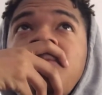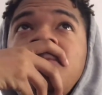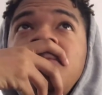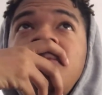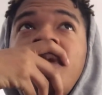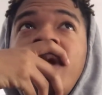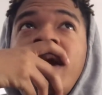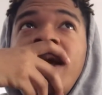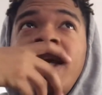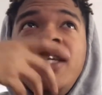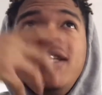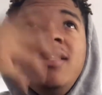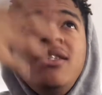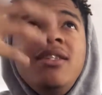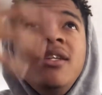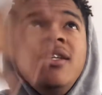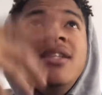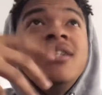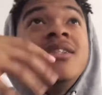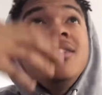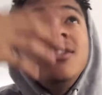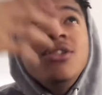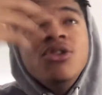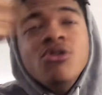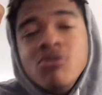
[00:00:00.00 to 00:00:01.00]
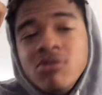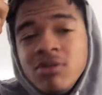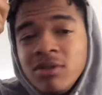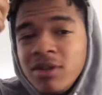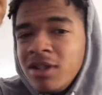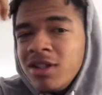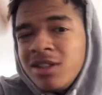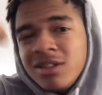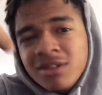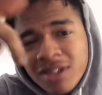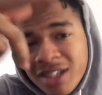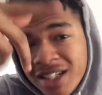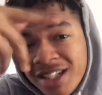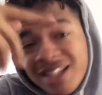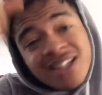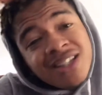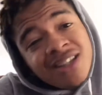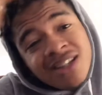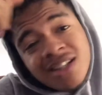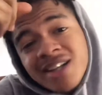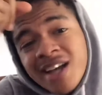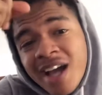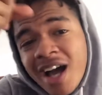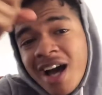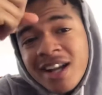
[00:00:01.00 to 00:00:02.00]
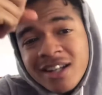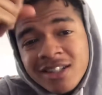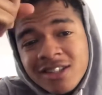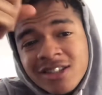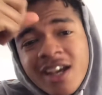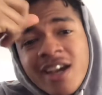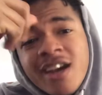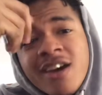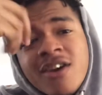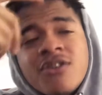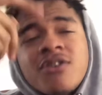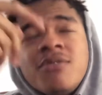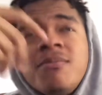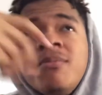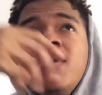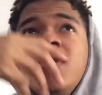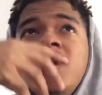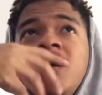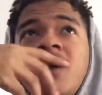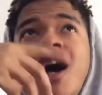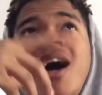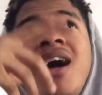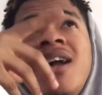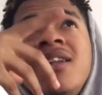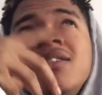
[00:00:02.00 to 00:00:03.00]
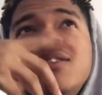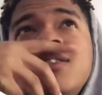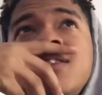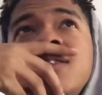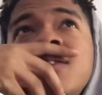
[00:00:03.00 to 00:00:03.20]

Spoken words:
And he looked kind of scared to me, honestly.